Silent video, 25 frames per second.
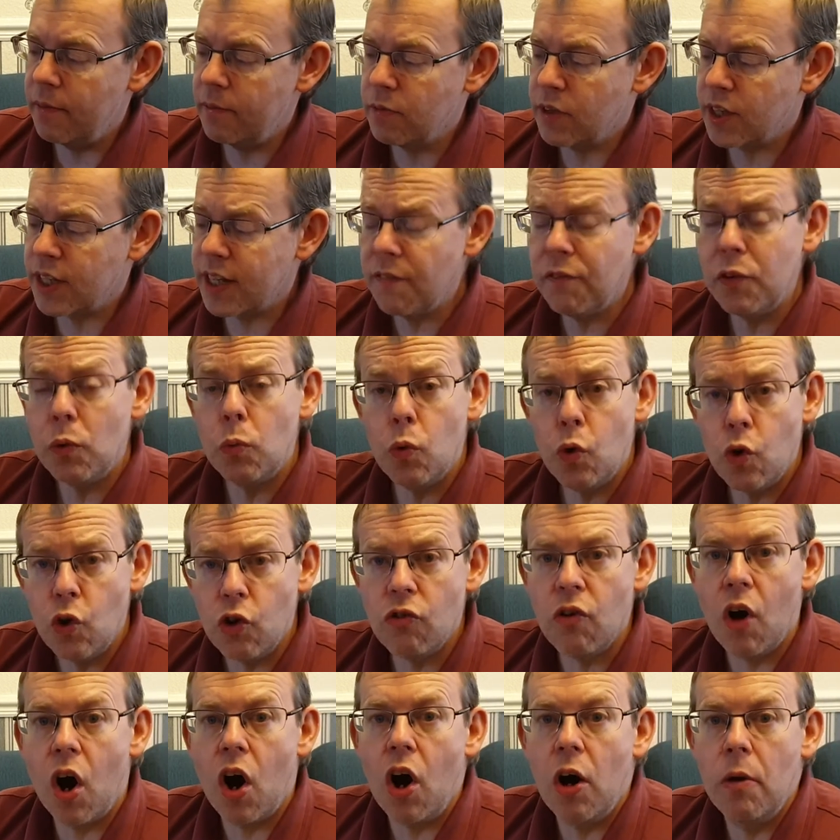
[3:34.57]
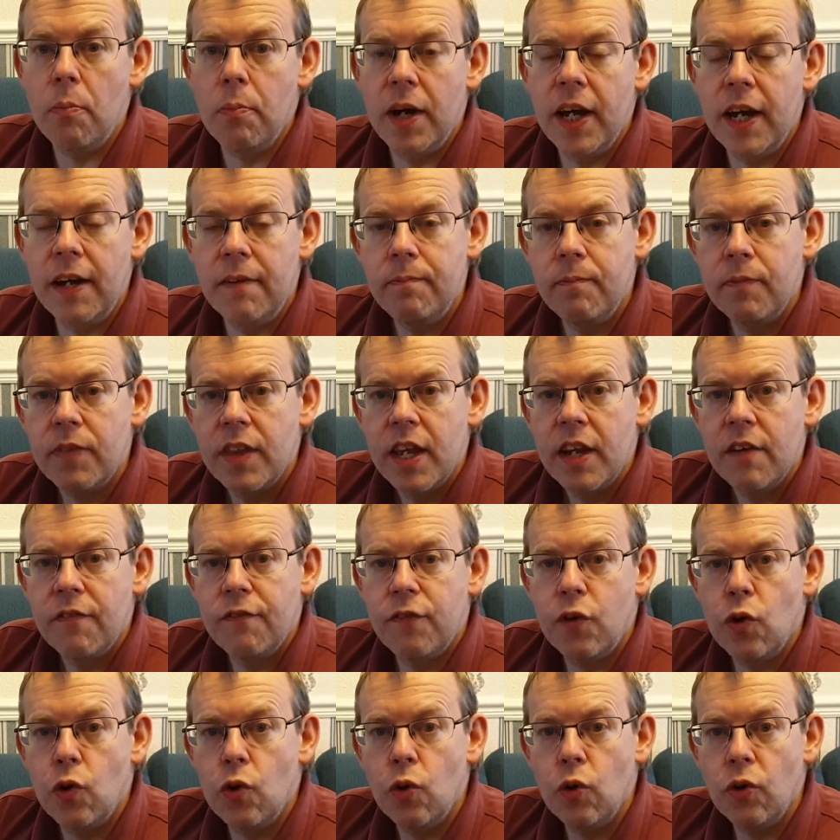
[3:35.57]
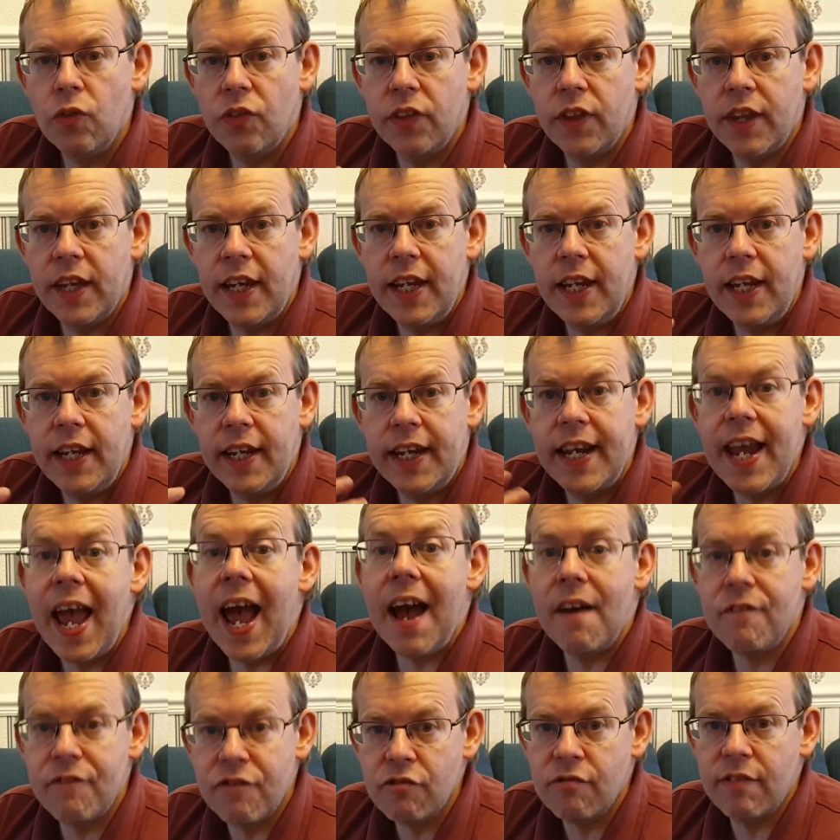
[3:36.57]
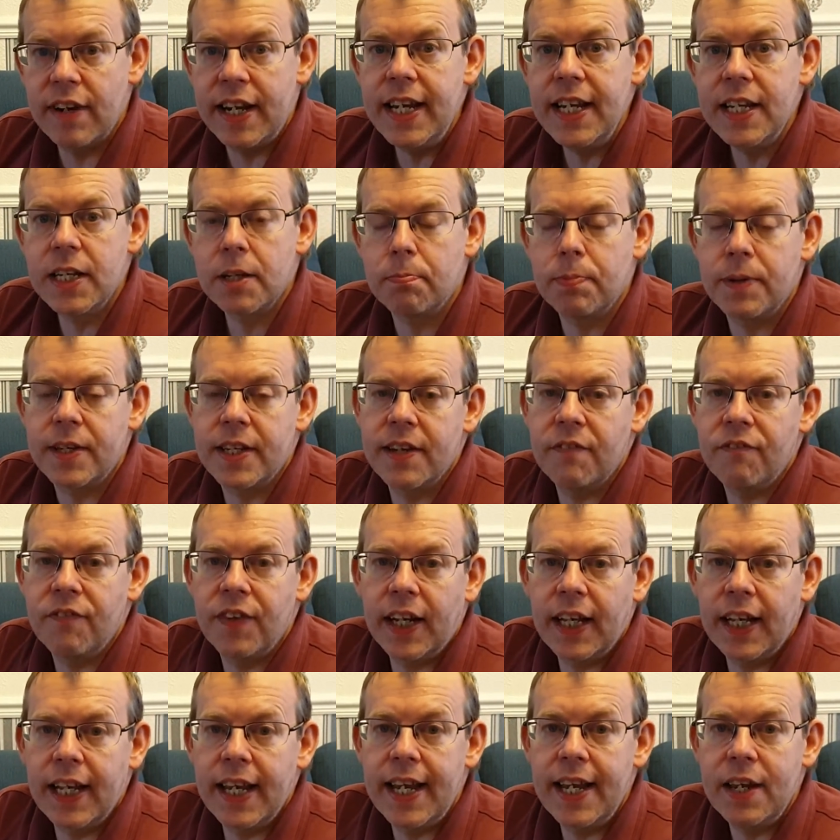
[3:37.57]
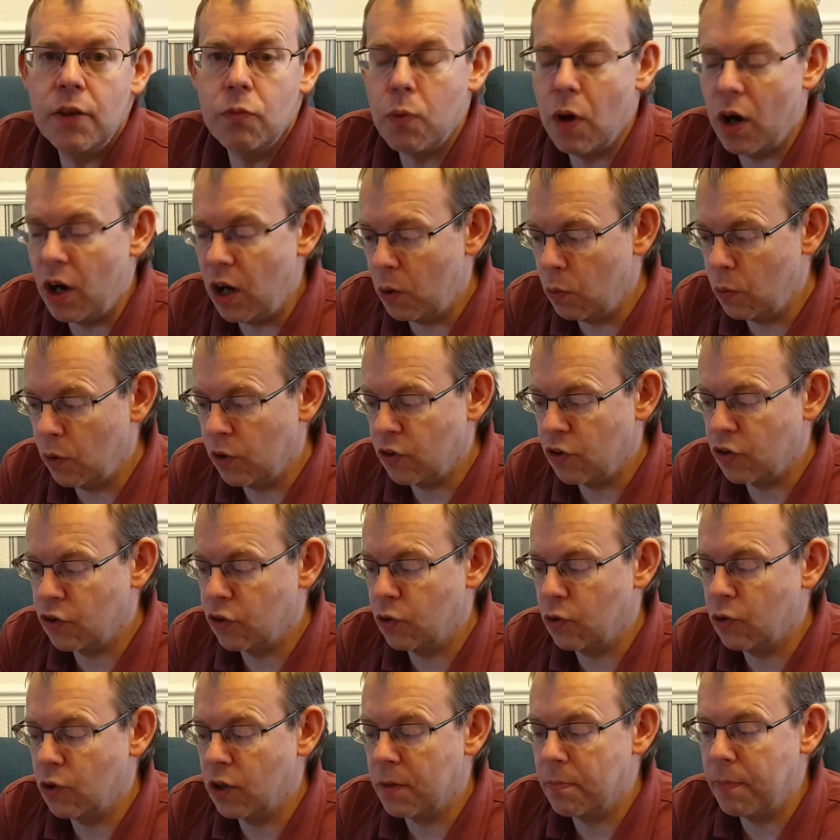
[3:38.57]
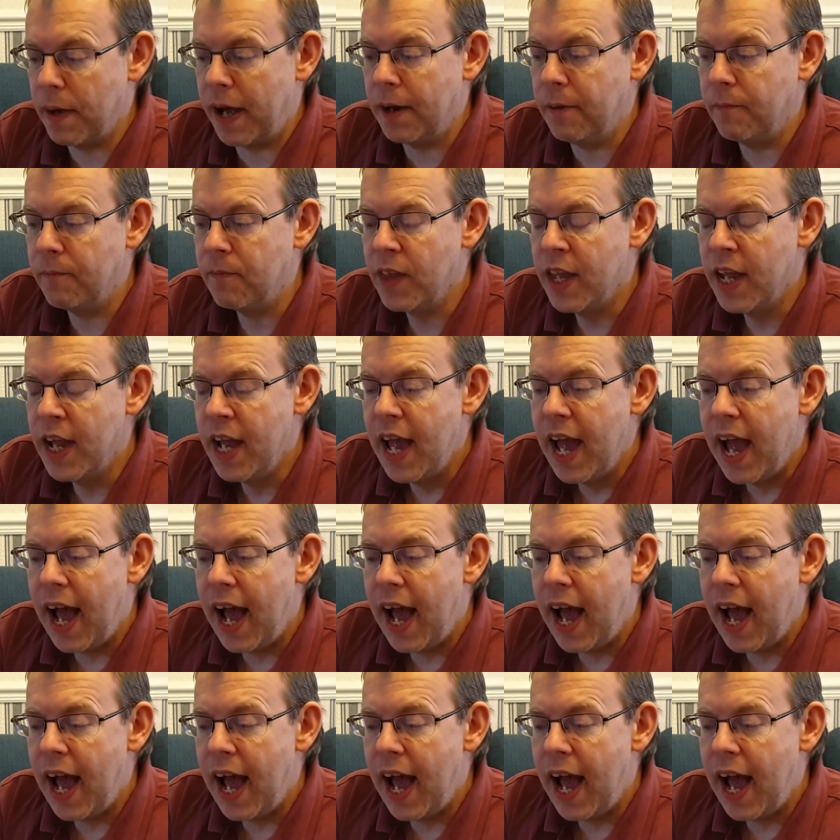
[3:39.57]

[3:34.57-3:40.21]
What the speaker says: Civil War armour for the cavalry specifically is what I want to talk about.